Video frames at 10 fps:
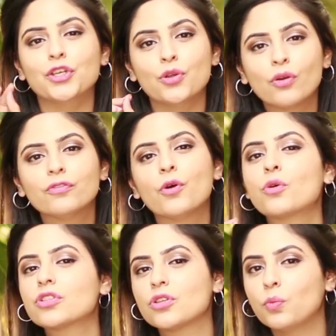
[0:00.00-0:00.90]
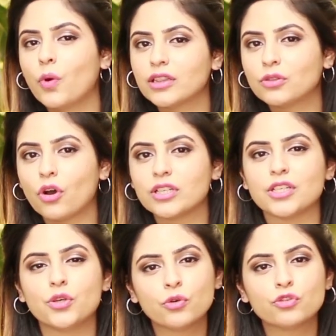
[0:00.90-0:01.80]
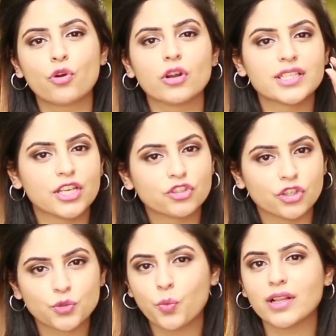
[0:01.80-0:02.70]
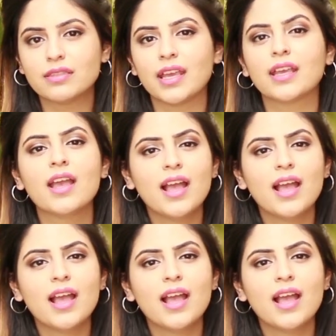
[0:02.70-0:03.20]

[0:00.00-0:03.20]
Don't focus on one thought and don't draw attention to one thing.